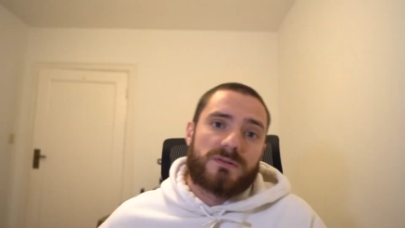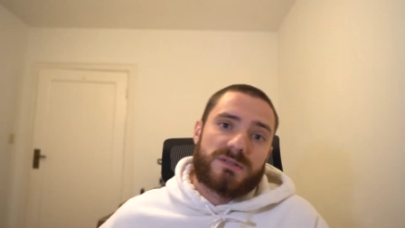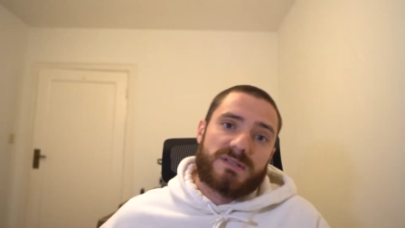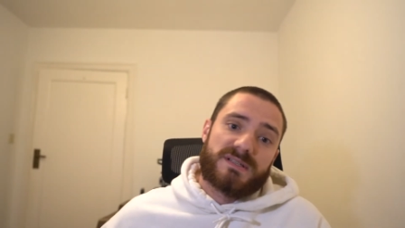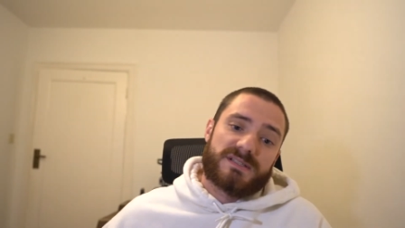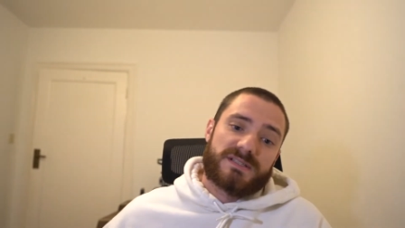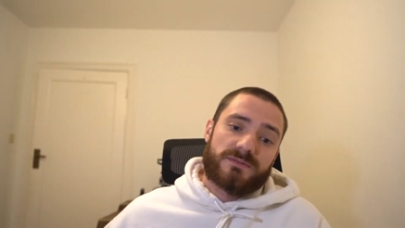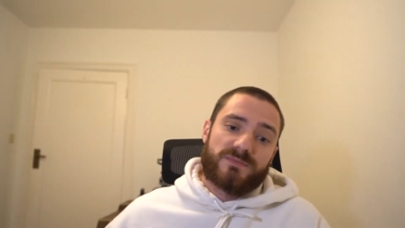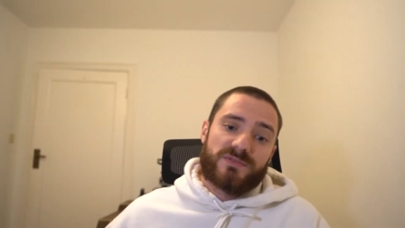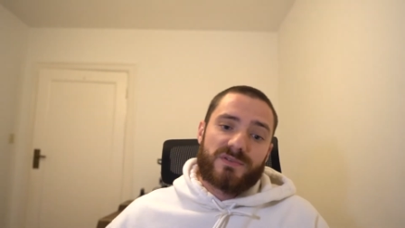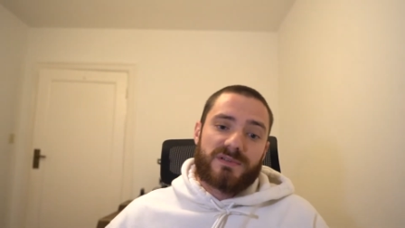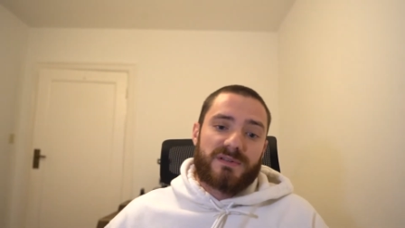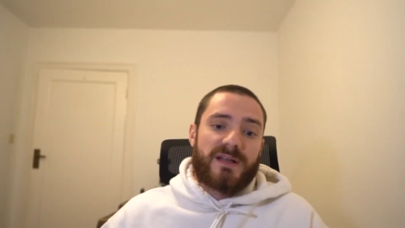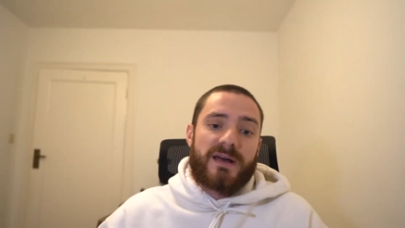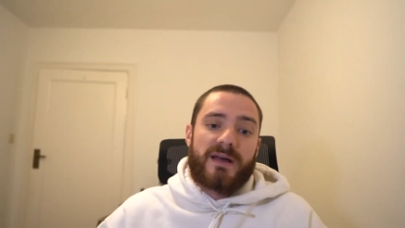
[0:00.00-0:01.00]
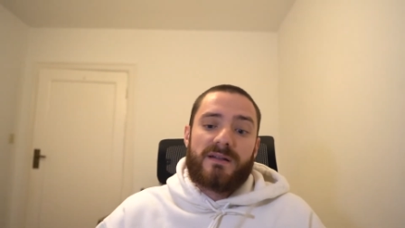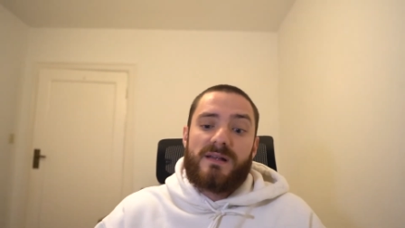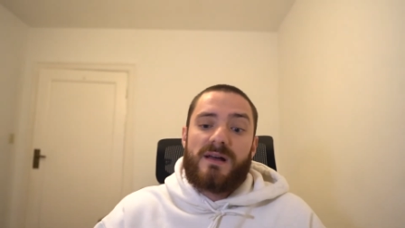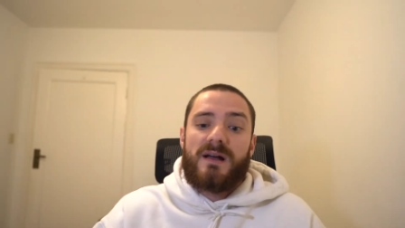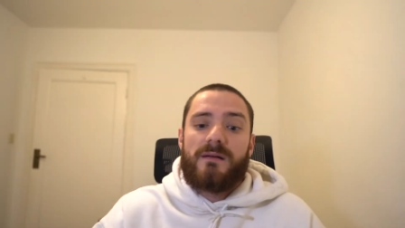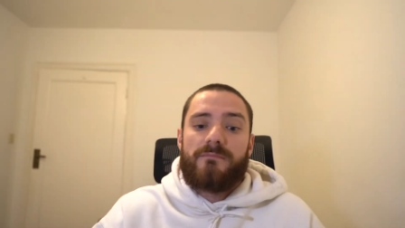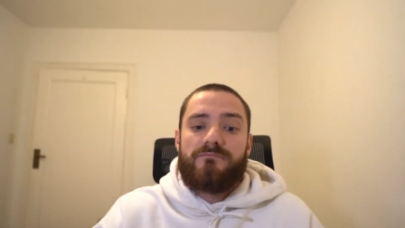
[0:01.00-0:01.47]
It's the book that
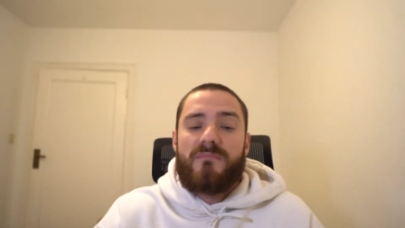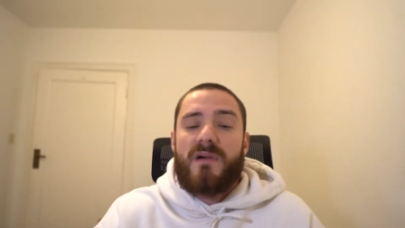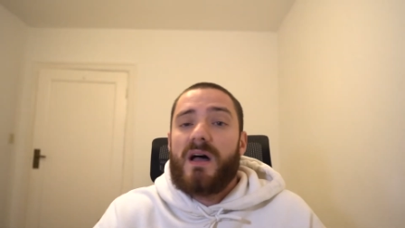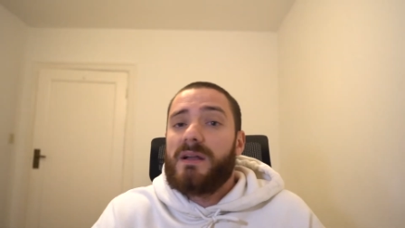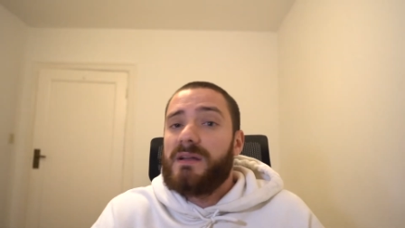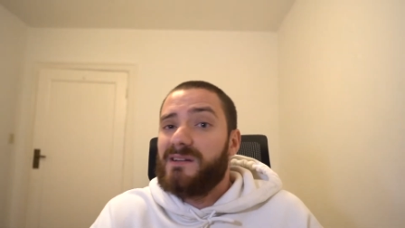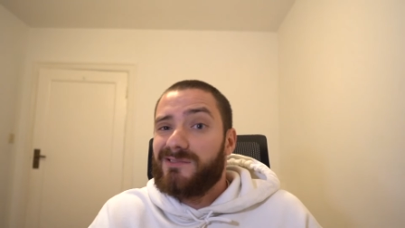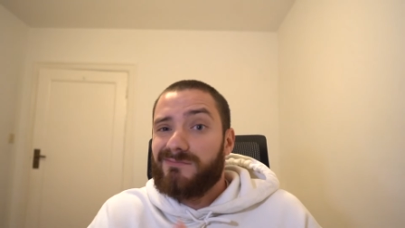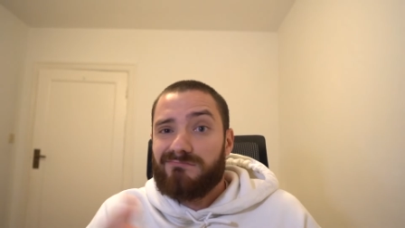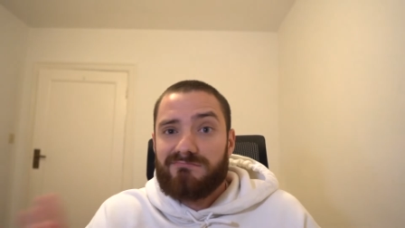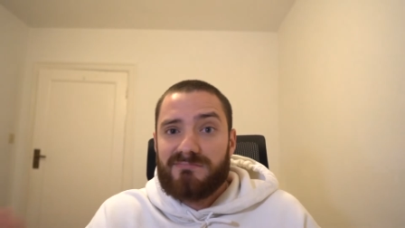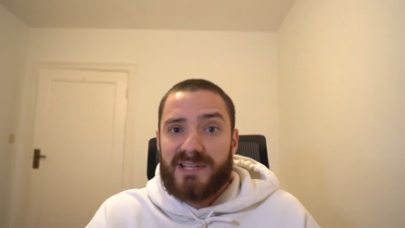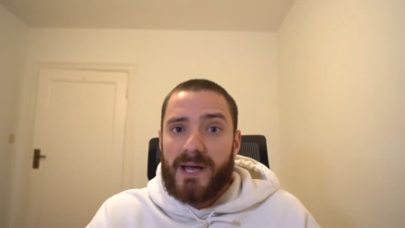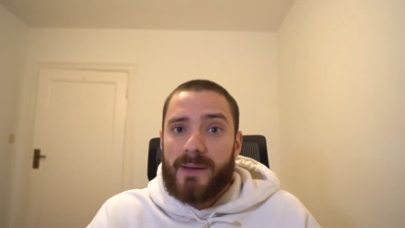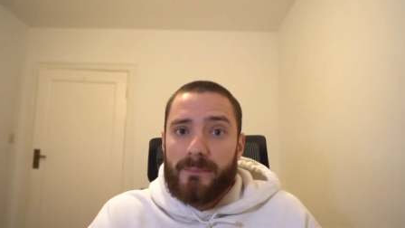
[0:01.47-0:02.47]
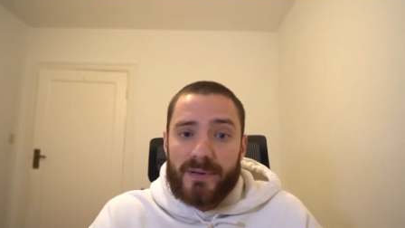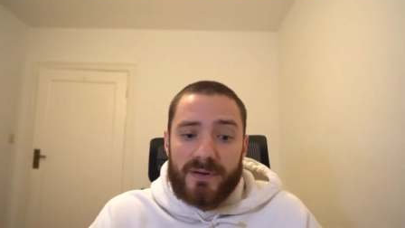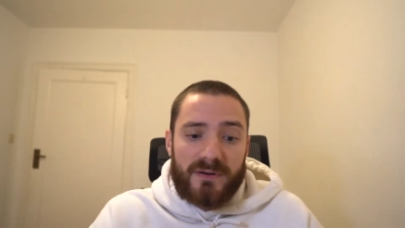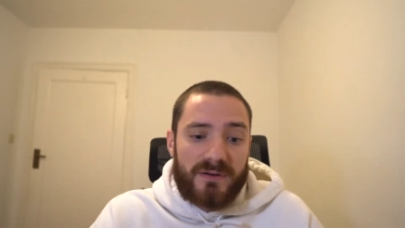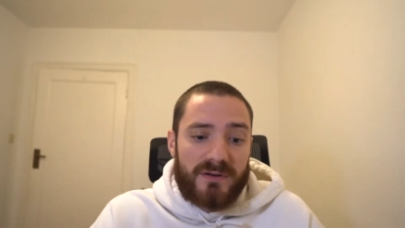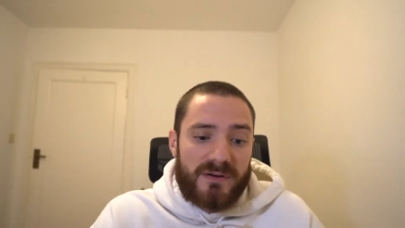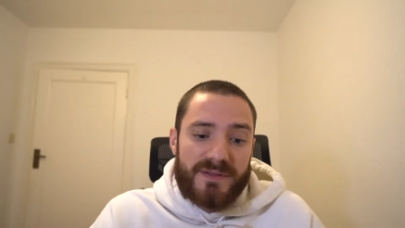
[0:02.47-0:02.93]
I didn't
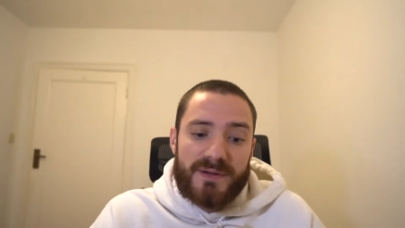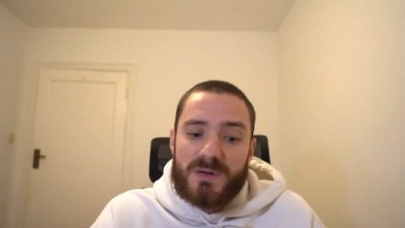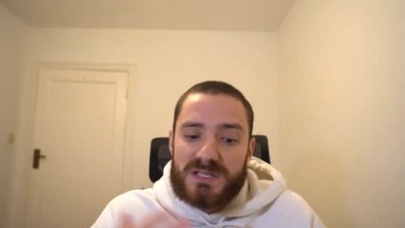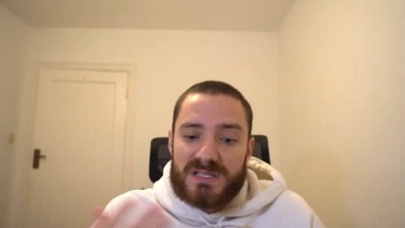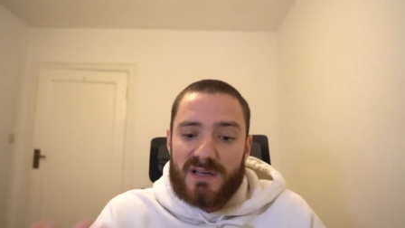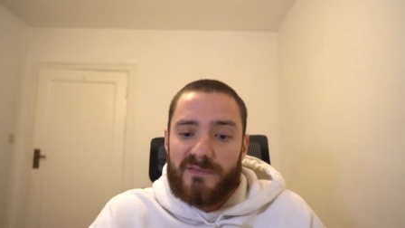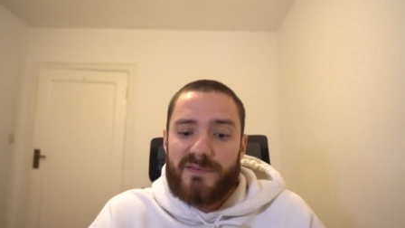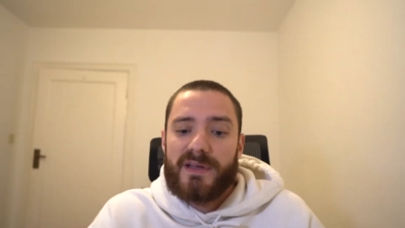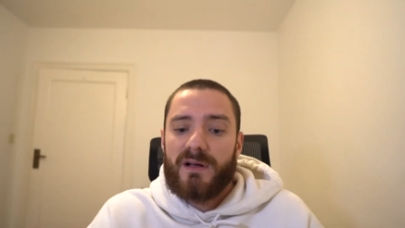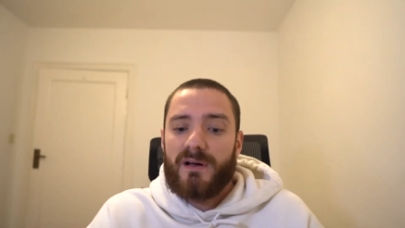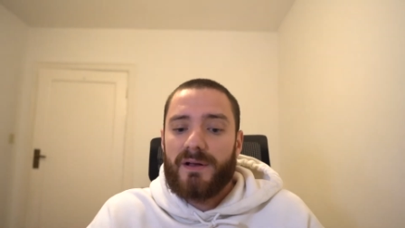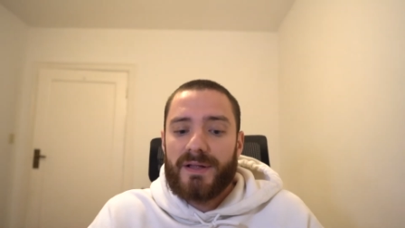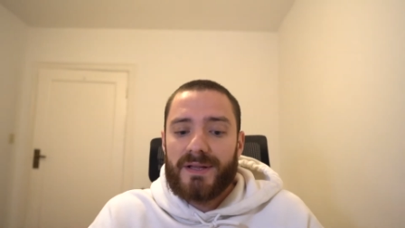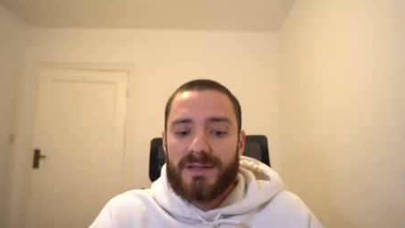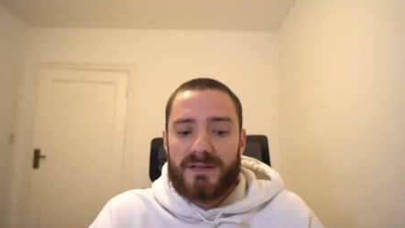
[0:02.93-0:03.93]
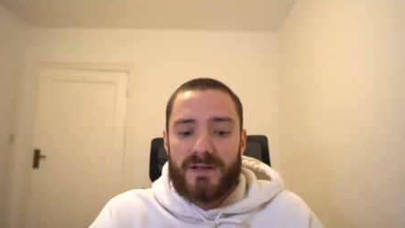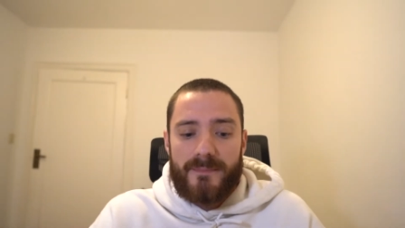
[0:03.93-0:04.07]
tamper, there was nothing on it.